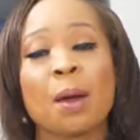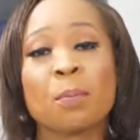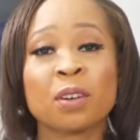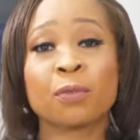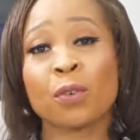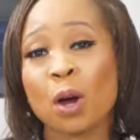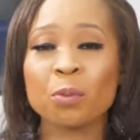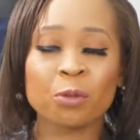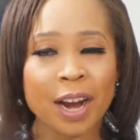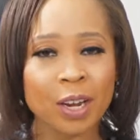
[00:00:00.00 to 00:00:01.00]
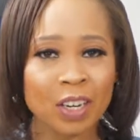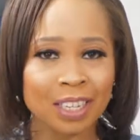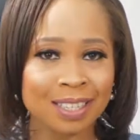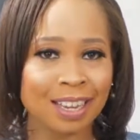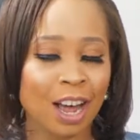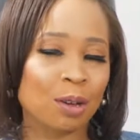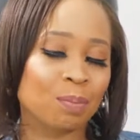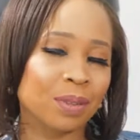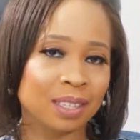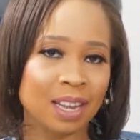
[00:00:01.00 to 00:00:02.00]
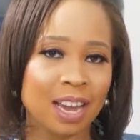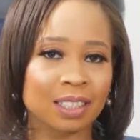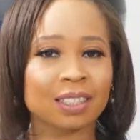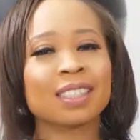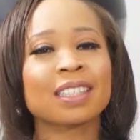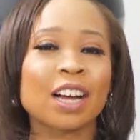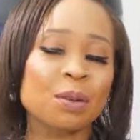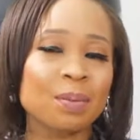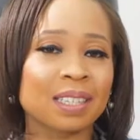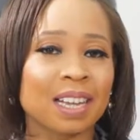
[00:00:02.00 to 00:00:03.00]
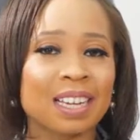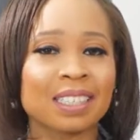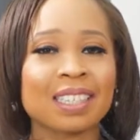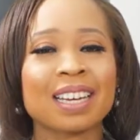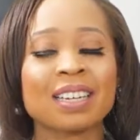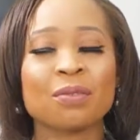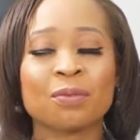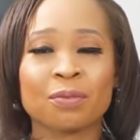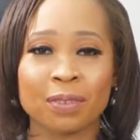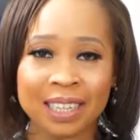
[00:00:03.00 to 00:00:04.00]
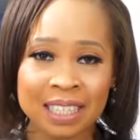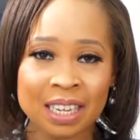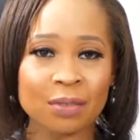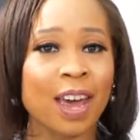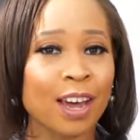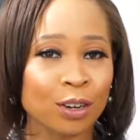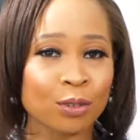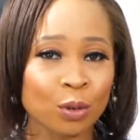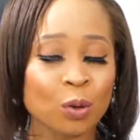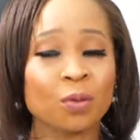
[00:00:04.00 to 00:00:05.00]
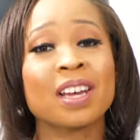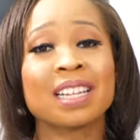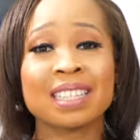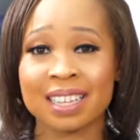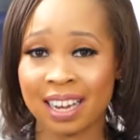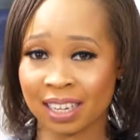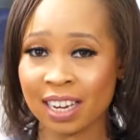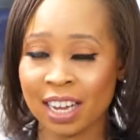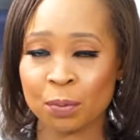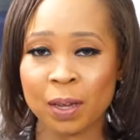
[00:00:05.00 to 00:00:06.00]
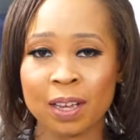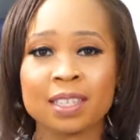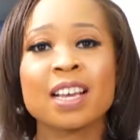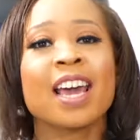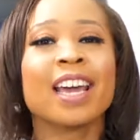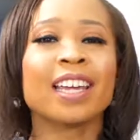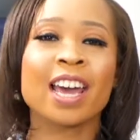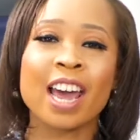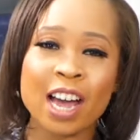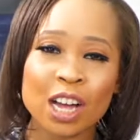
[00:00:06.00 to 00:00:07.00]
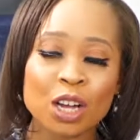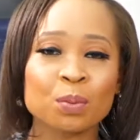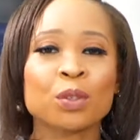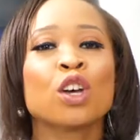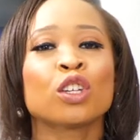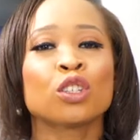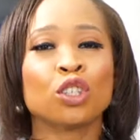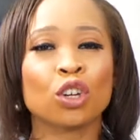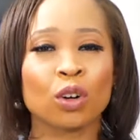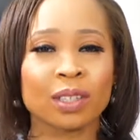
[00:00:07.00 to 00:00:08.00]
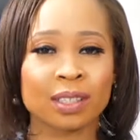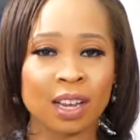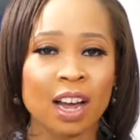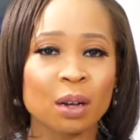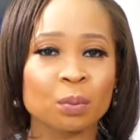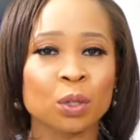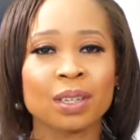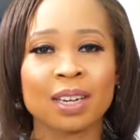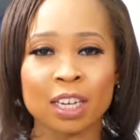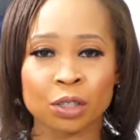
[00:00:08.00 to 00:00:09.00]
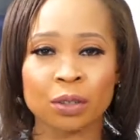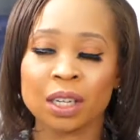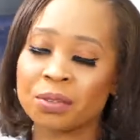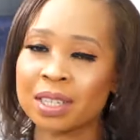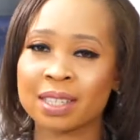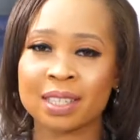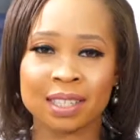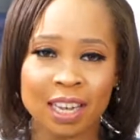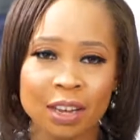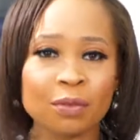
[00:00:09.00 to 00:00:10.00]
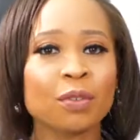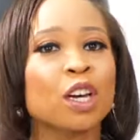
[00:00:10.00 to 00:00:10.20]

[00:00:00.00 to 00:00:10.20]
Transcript: Perform regular scalp massage. Scalp massage is an effective hair growth technique because it helps your scalp to naturally receive